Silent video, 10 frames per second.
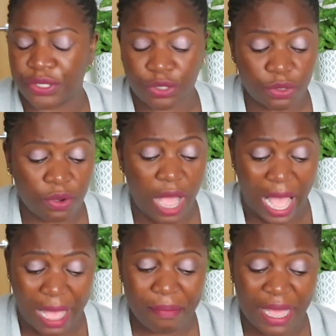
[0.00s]
So
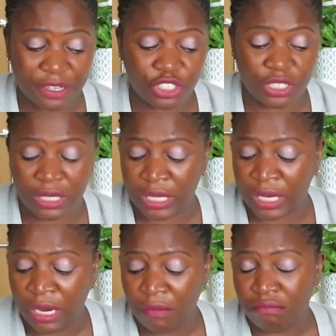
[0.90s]
I'm
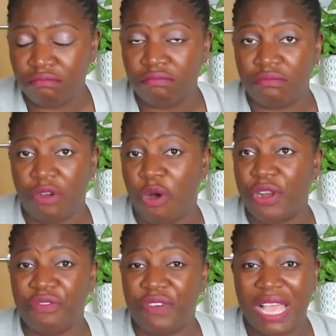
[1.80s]
actually
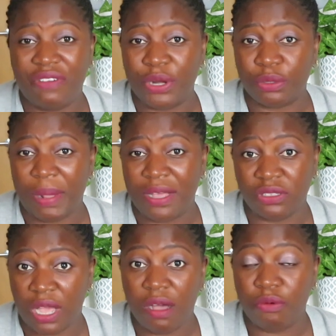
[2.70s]
only
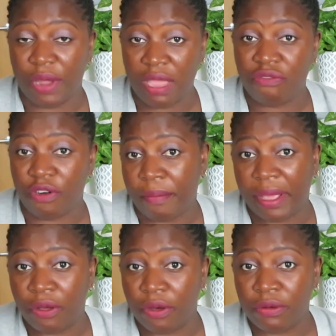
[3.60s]
£500 away from
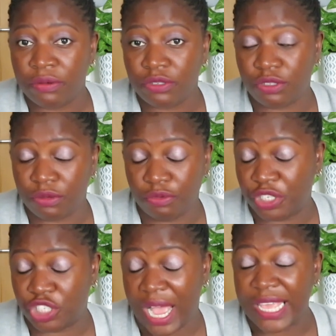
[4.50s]
my goal, so
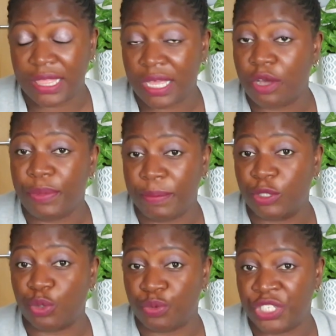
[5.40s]
which I think I'll be able
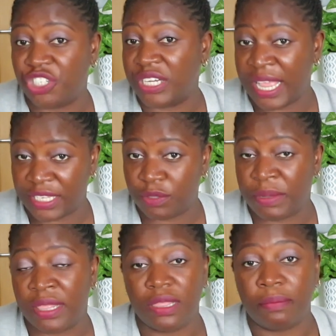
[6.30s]
to reach next
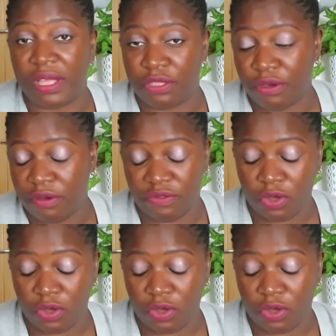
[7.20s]
month, month of